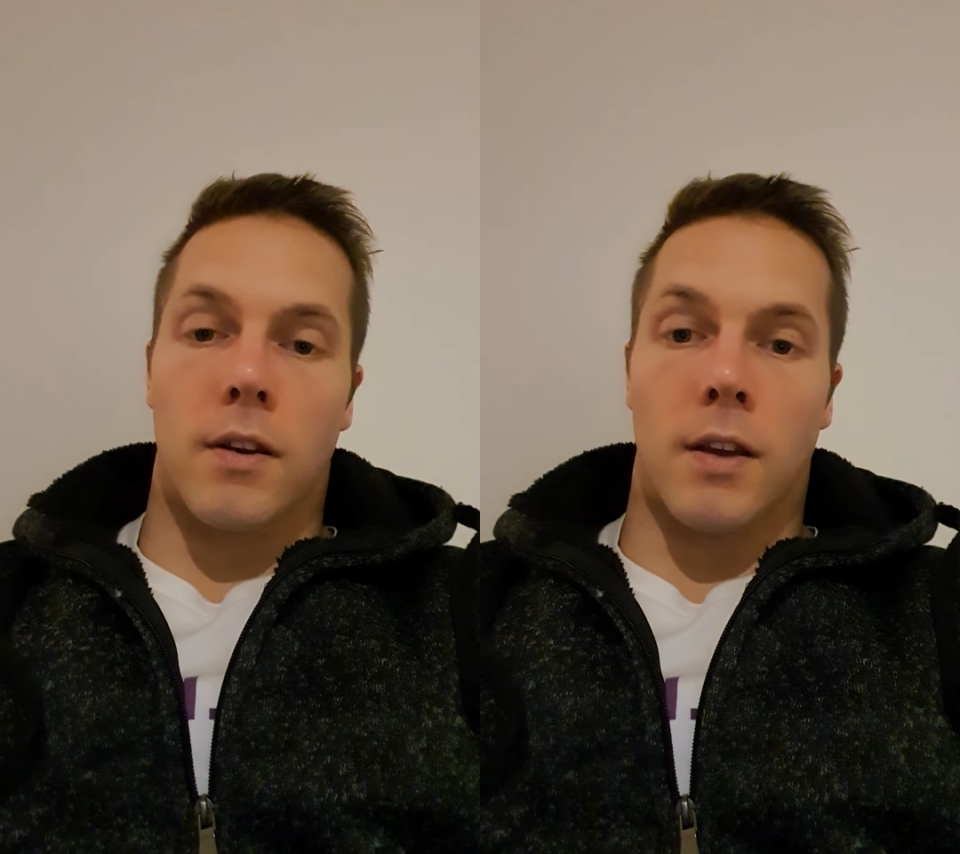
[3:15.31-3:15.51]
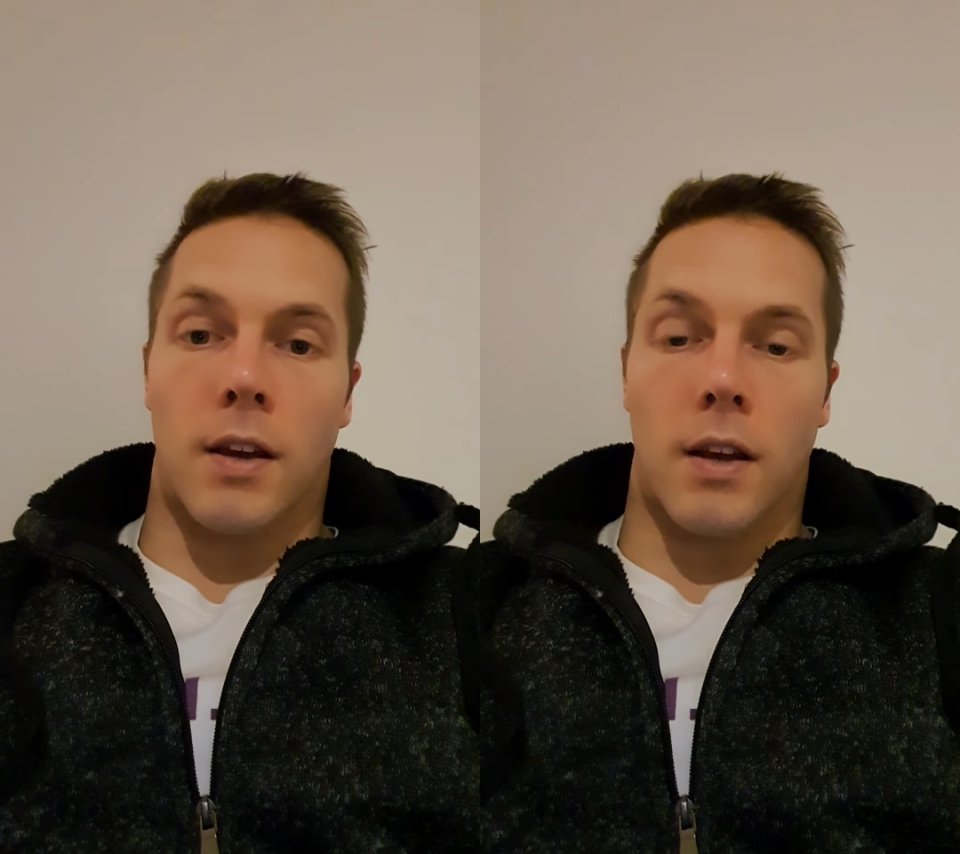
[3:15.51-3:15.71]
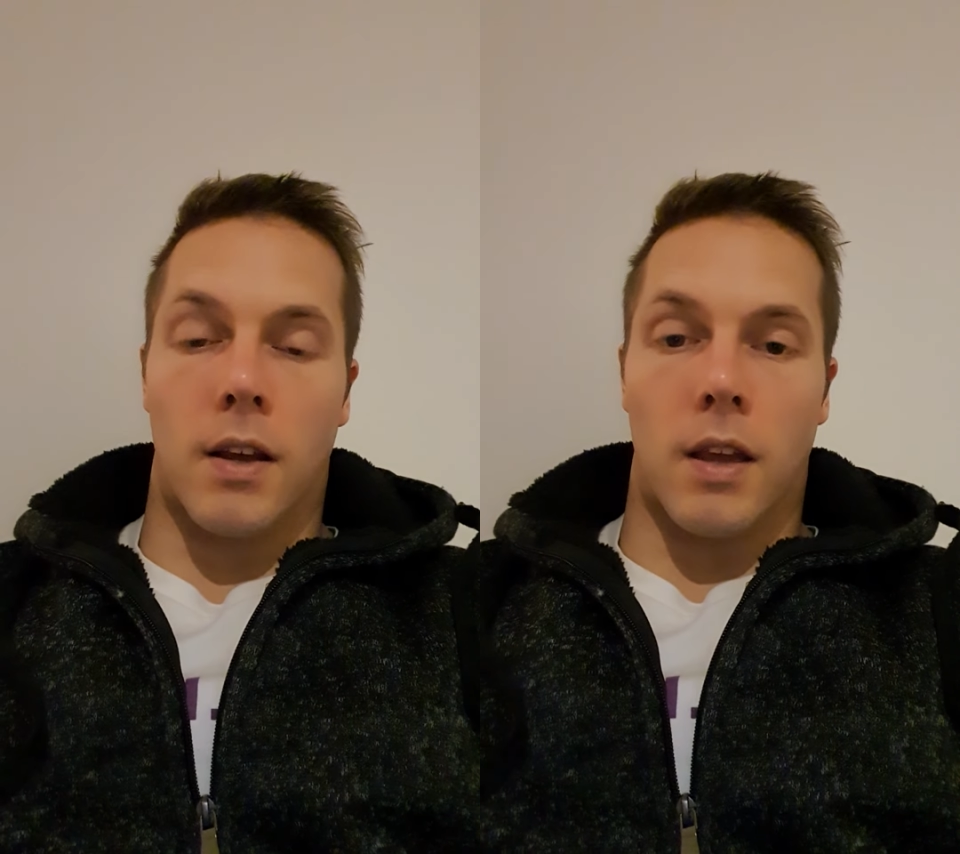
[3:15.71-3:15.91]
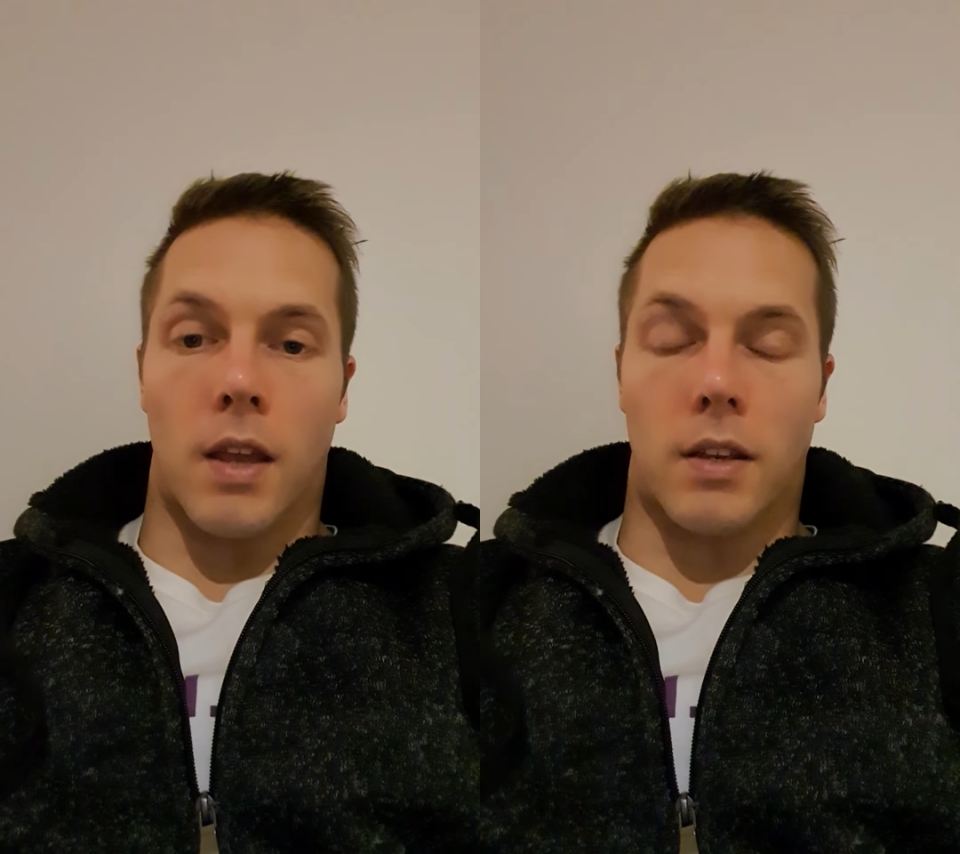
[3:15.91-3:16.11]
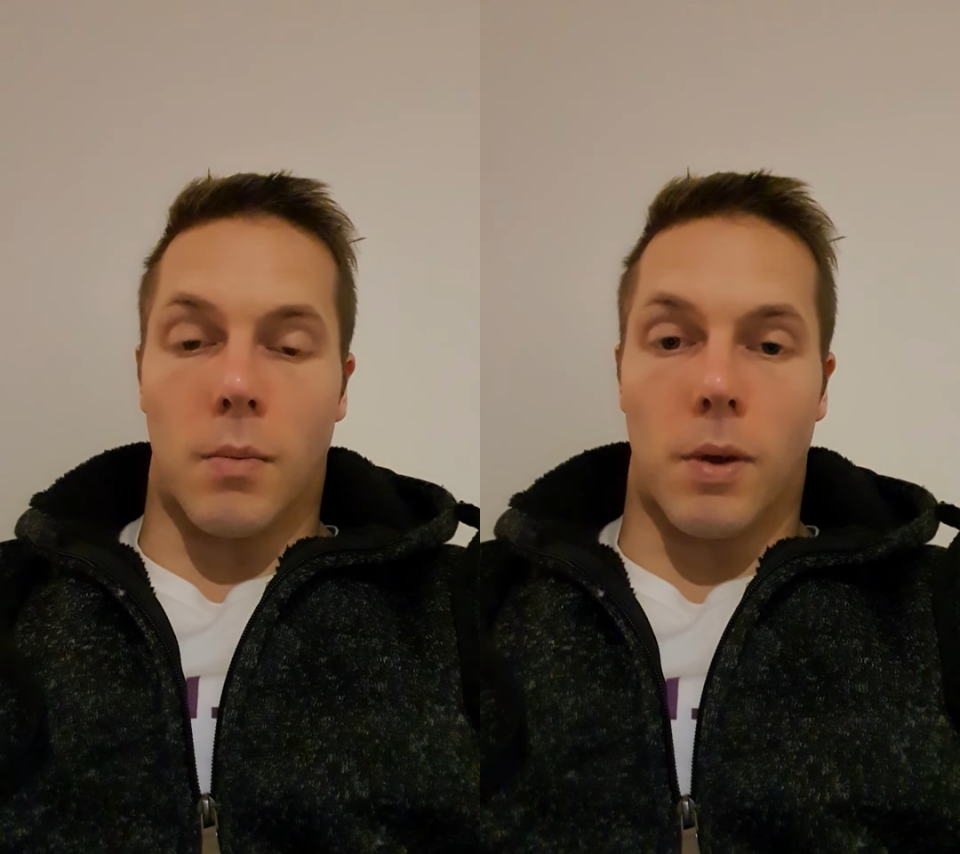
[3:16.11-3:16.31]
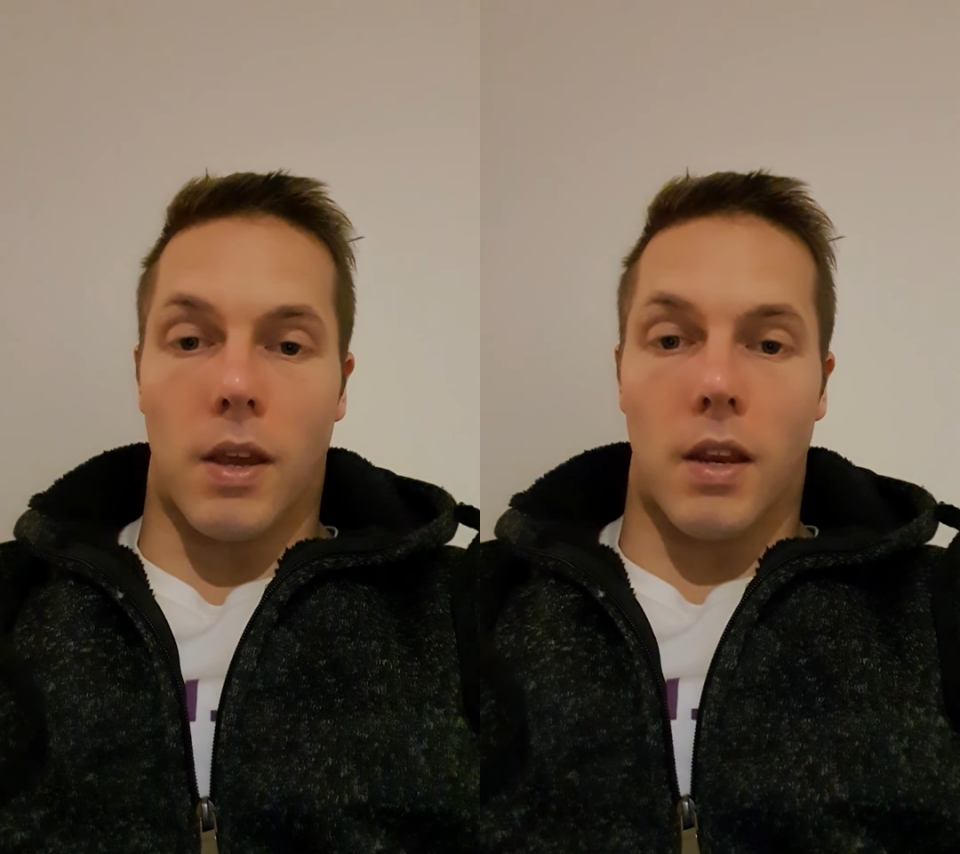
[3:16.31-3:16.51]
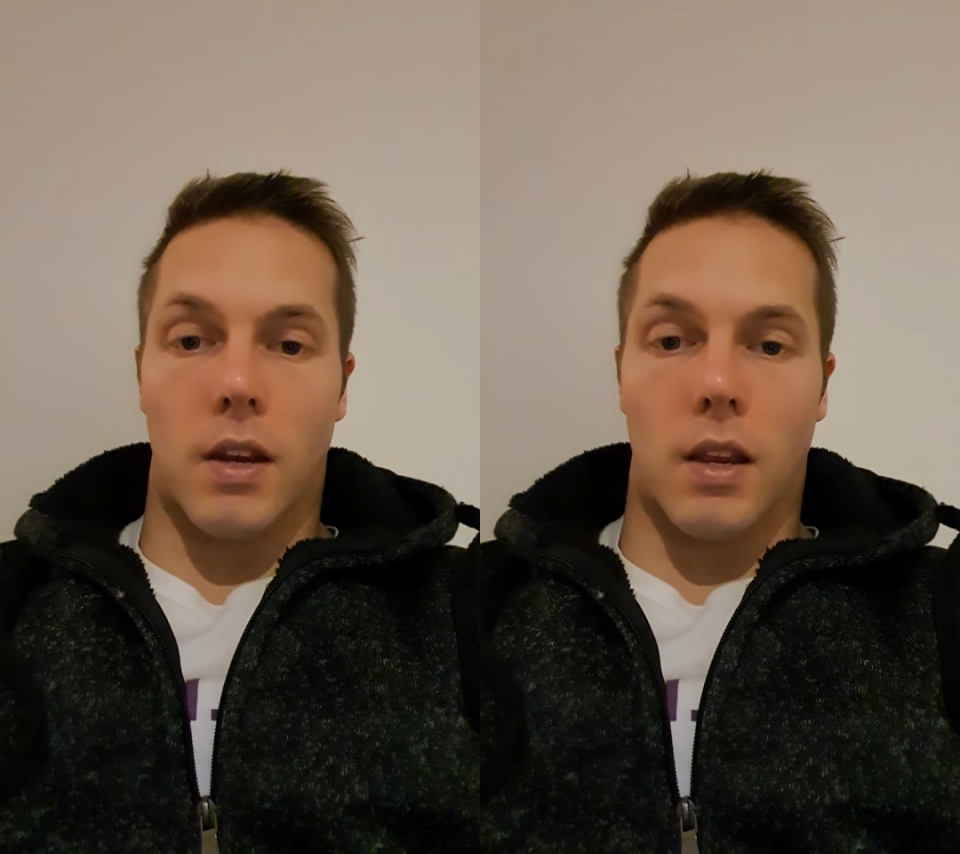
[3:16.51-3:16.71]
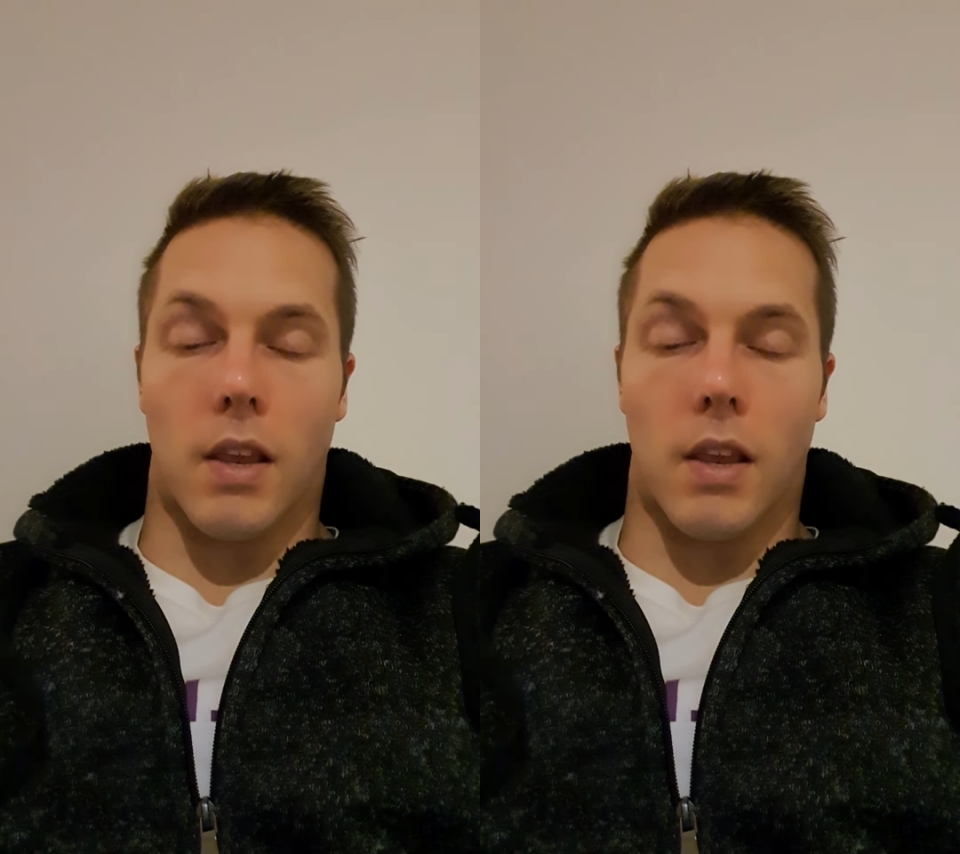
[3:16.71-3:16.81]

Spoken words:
and compete